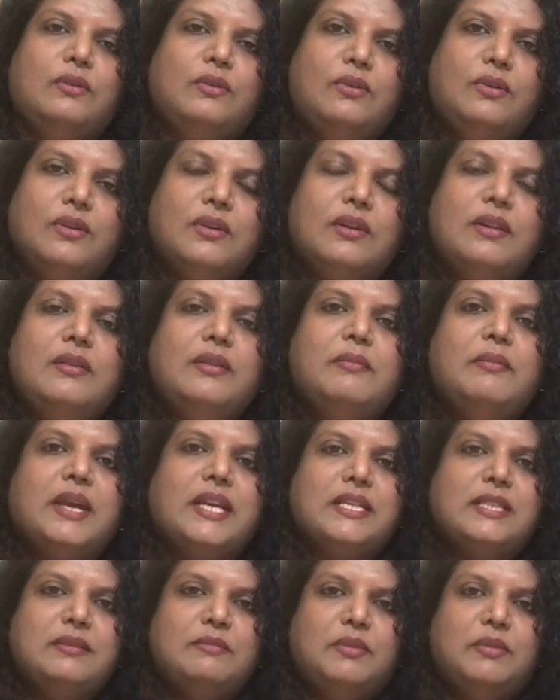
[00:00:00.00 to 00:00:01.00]
or the
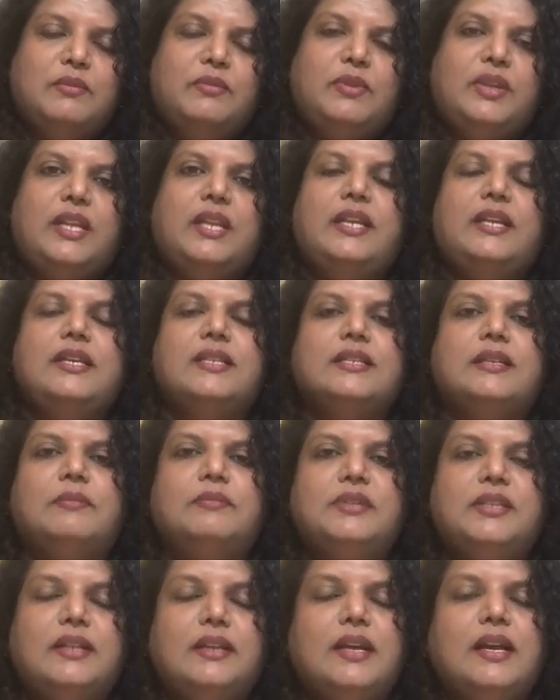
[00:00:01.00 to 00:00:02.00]
maximum reading is
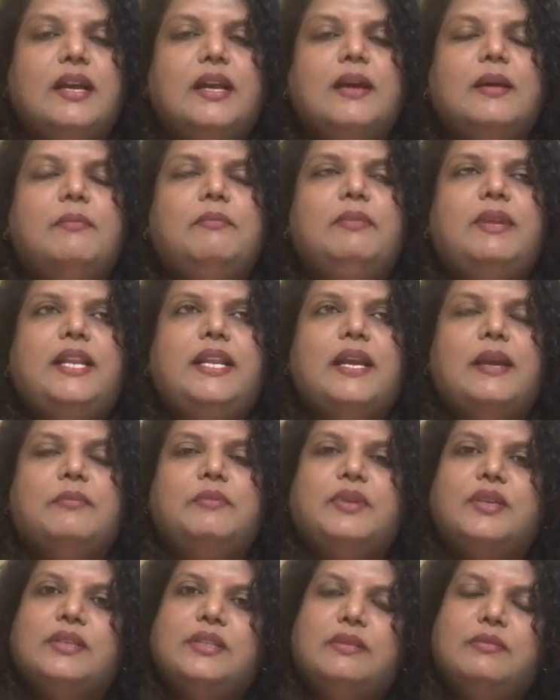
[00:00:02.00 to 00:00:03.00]
up till
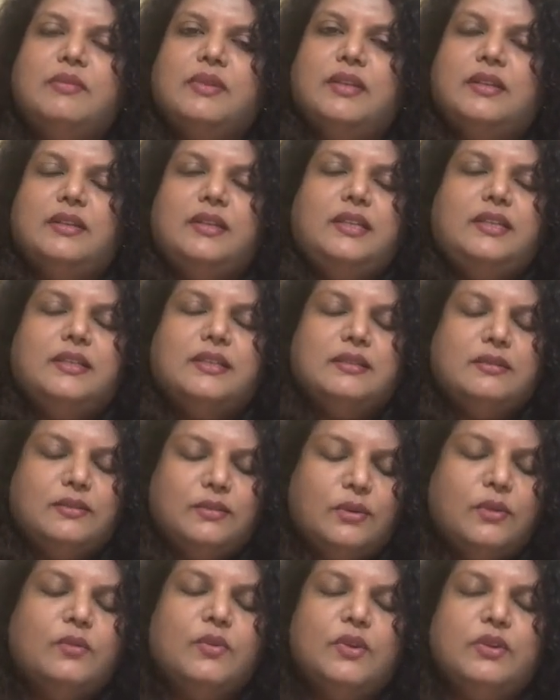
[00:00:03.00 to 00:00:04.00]
milliamperes. Similarly,
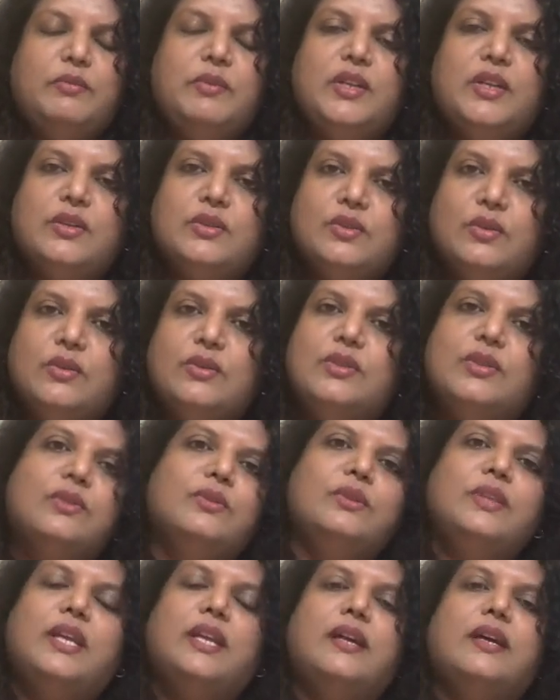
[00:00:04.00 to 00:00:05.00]
so voltmeters
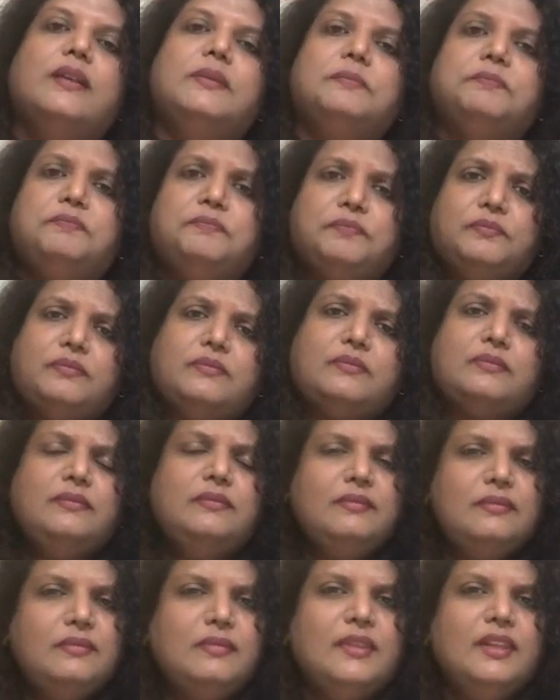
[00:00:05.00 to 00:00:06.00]
also there are,
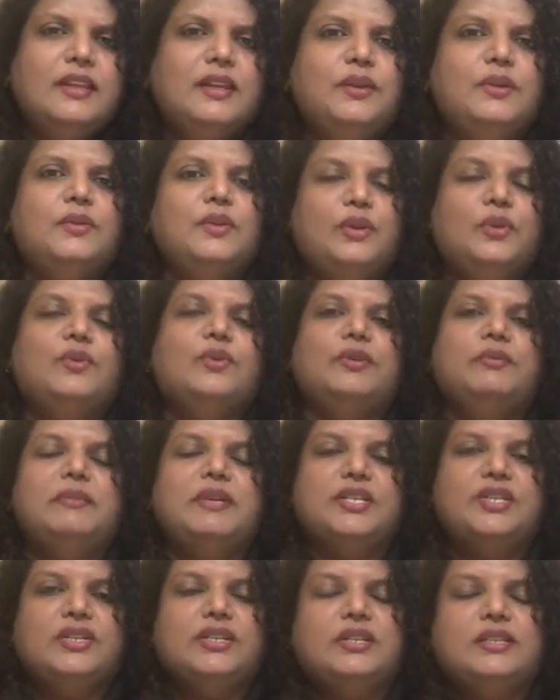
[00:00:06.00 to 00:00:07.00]
you, you could
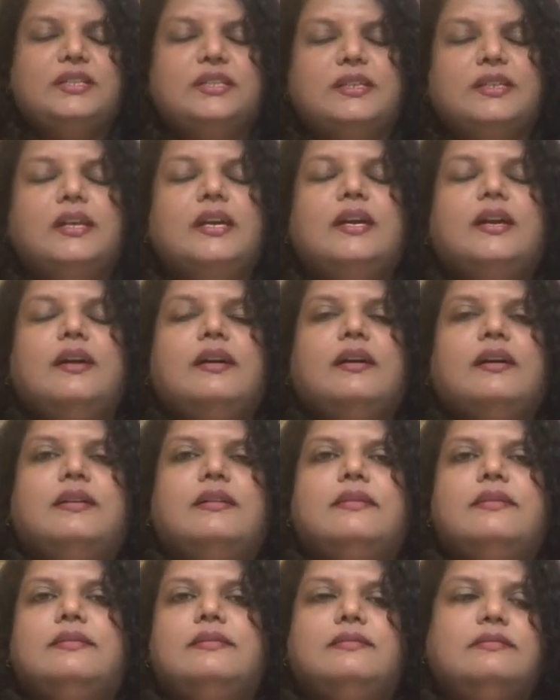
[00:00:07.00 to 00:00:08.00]
measure it in
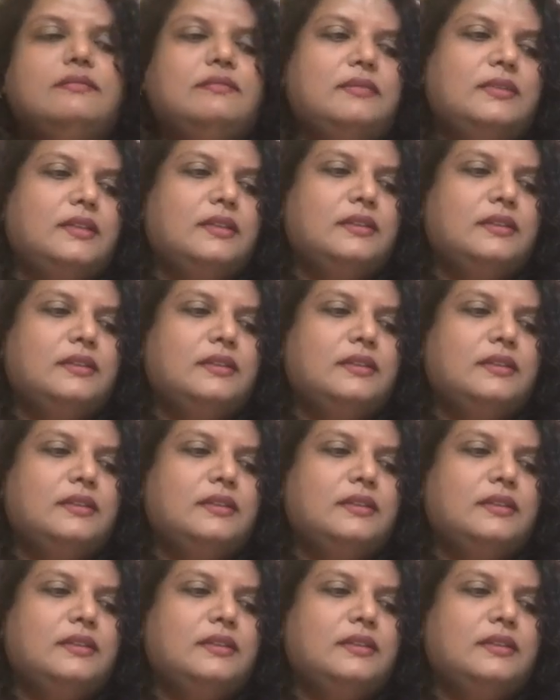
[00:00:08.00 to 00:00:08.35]
um,